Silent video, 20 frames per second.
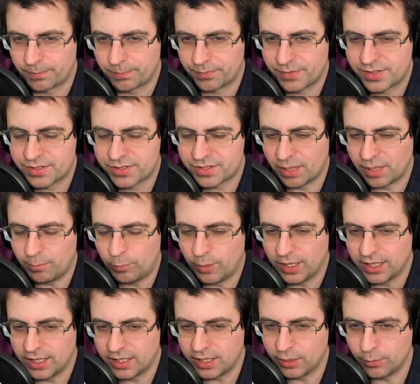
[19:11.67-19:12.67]

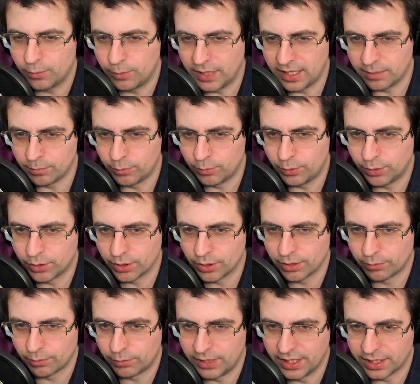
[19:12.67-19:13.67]
somewhere you went
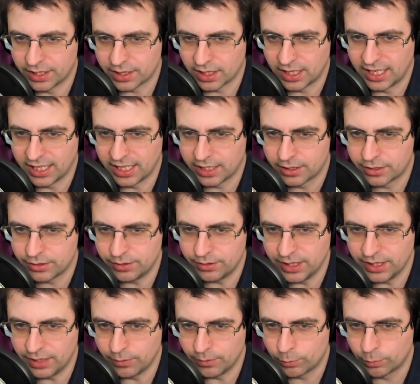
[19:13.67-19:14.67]
more with like
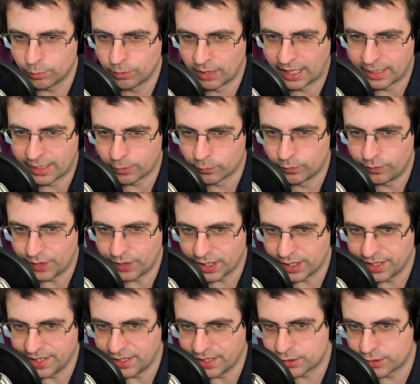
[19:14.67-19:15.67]
doing like
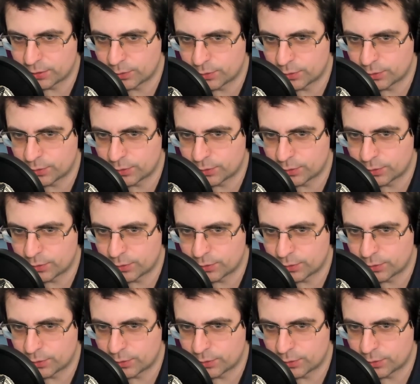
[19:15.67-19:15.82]
very